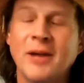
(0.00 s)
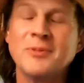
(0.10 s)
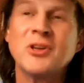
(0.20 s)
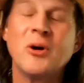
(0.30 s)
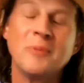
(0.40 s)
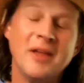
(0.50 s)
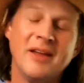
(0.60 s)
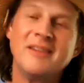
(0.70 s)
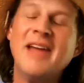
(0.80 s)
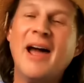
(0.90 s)
so
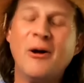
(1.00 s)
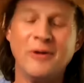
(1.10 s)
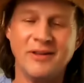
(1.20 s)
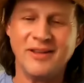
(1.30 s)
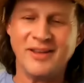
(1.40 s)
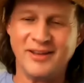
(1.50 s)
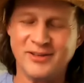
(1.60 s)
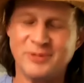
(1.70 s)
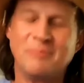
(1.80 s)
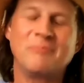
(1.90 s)
now
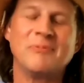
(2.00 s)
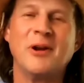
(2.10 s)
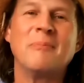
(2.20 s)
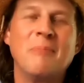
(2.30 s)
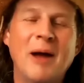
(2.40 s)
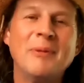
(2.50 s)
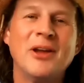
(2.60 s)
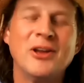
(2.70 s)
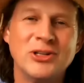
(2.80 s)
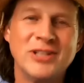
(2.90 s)
is,
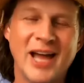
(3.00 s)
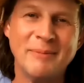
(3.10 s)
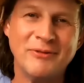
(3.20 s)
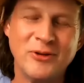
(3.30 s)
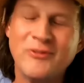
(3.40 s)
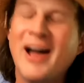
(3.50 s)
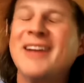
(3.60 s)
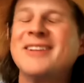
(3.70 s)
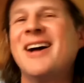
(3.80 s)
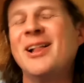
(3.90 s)
probably a good time if you've
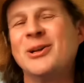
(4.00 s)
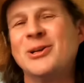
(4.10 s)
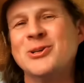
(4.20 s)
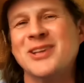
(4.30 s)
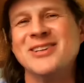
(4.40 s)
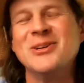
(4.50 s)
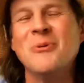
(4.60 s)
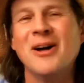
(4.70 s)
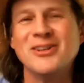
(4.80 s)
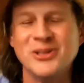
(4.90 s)
got dollars and
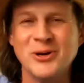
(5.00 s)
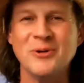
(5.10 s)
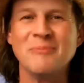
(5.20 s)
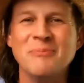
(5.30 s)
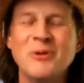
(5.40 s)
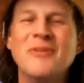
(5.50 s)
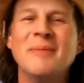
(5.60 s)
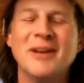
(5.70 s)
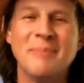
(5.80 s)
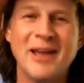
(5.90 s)
you want to move
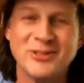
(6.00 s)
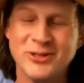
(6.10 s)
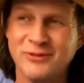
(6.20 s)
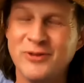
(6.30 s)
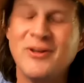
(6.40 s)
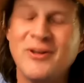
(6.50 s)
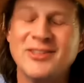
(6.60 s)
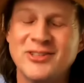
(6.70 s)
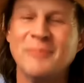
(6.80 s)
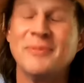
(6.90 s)
them into pesos. If you've
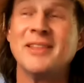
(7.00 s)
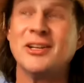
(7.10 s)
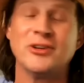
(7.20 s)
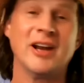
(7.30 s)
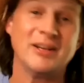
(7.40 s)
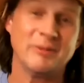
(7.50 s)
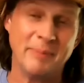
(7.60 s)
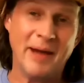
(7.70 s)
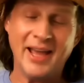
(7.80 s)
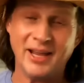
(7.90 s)
got something that you're going to have to be
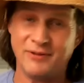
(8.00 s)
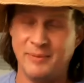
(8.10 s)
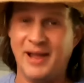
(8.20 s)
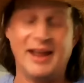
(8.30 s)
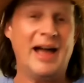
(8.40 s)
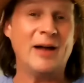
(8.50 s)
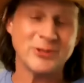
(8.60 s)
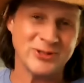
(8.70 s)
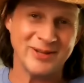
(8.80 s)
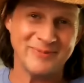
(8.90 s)
buying, if you're buying a
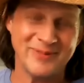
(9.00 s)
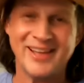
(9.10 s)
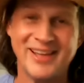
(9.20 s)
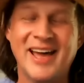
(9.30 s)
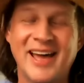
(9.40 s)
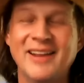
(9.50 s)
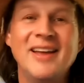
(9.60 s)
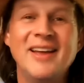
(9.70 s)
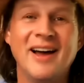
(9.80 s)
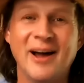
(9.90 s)
house or something like that,
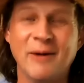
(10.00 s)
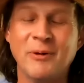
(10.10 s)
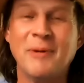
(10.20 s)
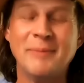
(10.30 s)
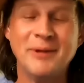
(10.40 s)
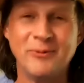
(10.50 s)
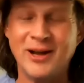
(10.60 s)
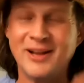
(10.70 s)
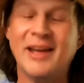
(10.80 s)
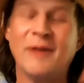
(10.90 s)
we're probably
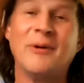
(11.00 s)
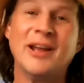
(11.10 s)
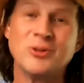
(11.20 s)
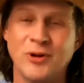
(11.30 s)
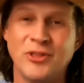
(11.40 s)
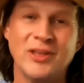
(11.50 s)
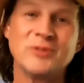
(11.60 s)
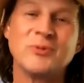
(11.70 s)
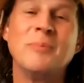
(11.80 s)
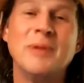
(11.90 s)
right in that range where
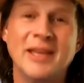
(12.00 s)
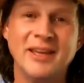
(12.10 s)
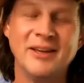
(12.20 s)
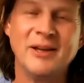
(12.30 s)
things will be